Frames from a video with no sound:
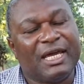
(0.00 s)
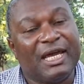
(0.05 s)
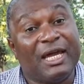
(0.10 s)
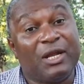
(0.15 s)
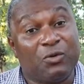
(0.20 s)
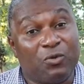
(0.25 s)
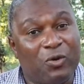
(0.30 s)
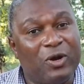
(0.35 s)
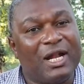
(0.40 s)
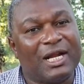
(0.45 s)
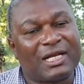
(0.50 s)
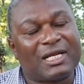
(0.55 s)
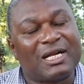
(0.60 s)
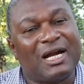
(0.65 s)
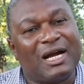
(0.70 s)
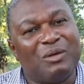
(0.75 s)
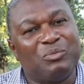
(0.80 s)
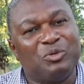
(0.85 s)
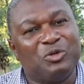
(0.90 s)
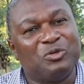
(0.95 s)
and
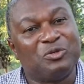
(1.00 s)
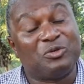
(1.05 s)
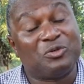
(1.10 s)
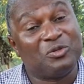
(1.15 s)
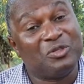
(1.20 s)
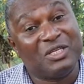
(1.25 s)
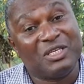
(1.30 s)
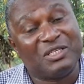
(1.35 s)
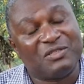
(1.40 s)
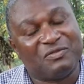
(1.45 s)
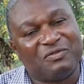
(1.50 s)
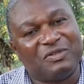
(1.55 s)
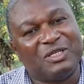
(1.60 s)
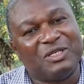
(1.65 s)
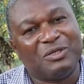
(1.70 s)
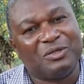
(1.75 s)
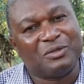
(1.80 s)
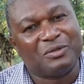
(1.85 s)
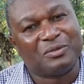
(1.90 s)
welcome you to this video.